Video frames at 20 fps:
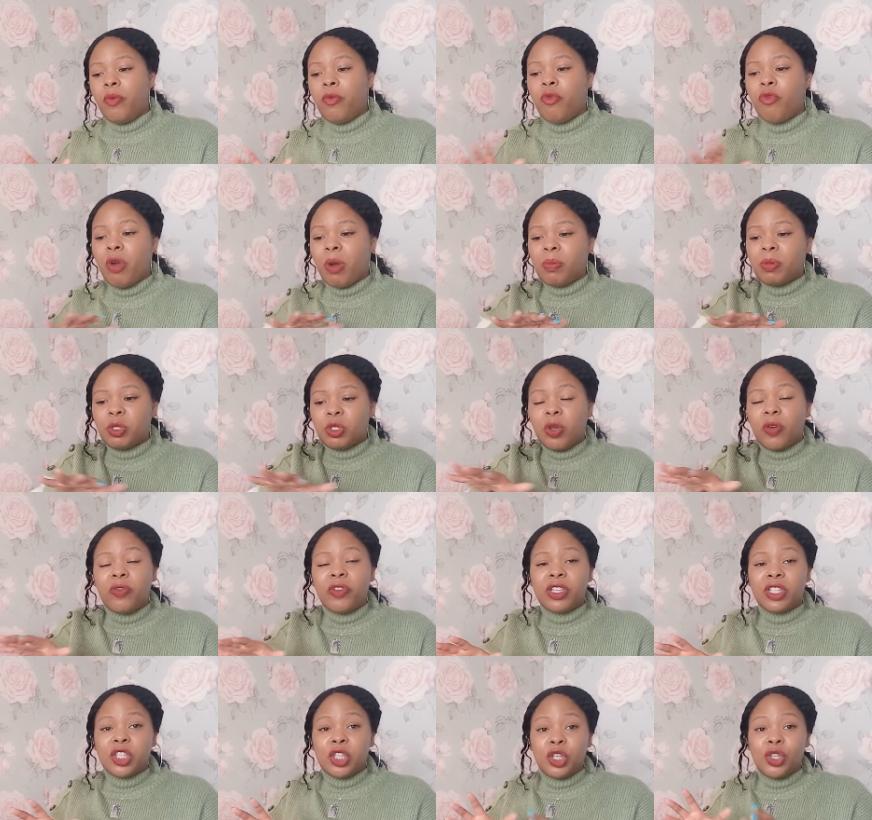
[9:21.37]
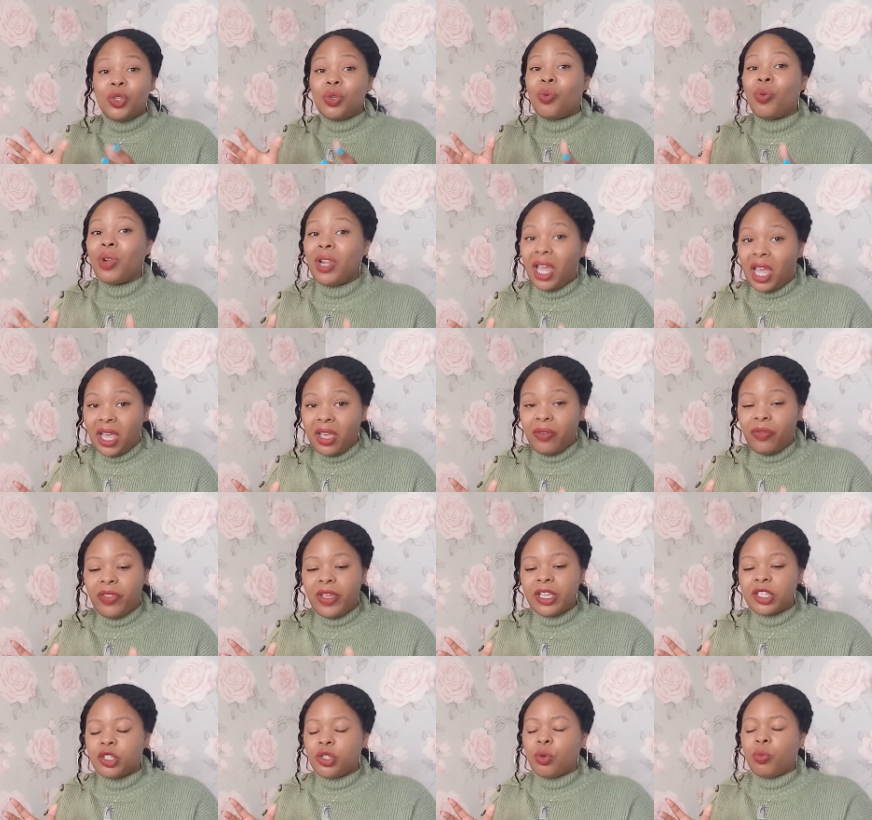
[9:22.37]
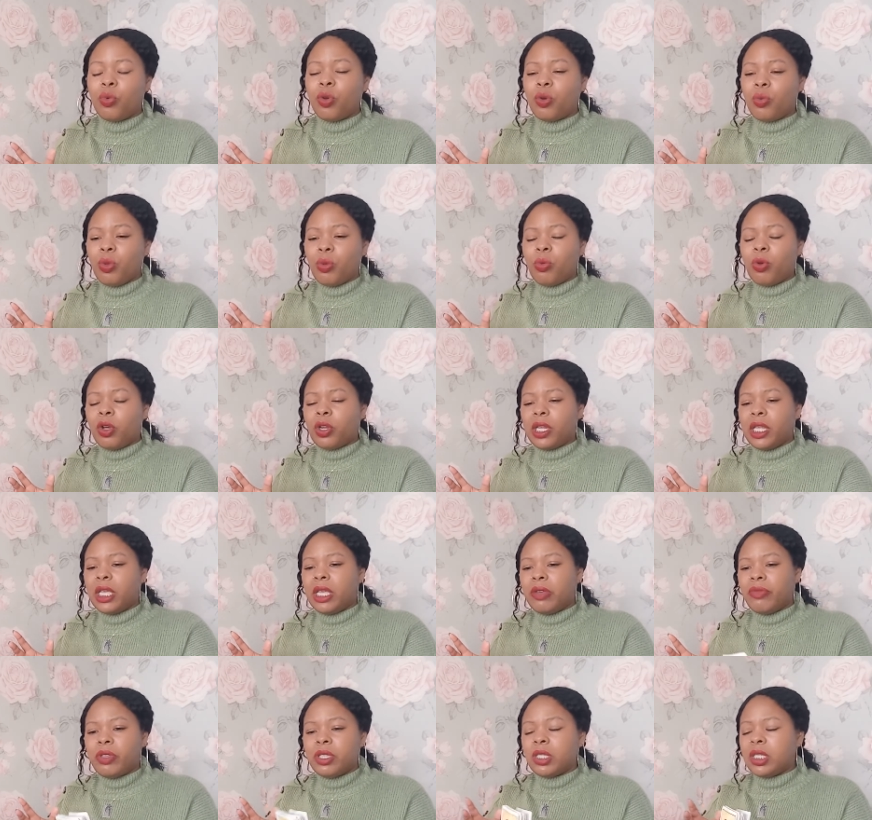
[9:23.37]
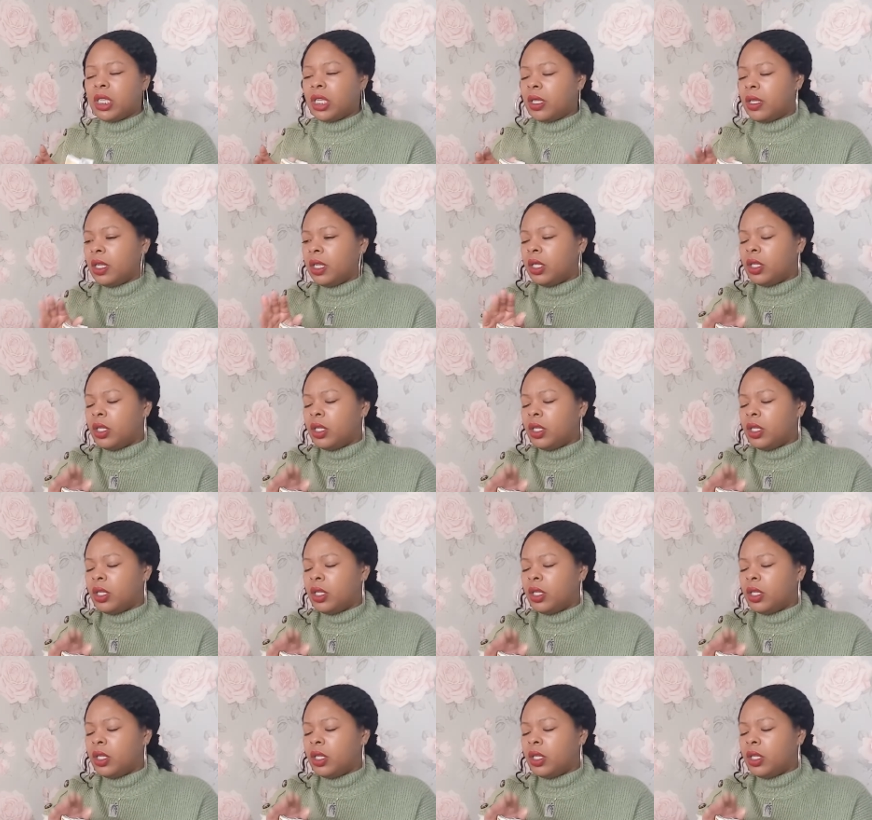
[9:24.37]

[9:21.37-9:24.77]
rubs off into your life. That's not what we want here, is it?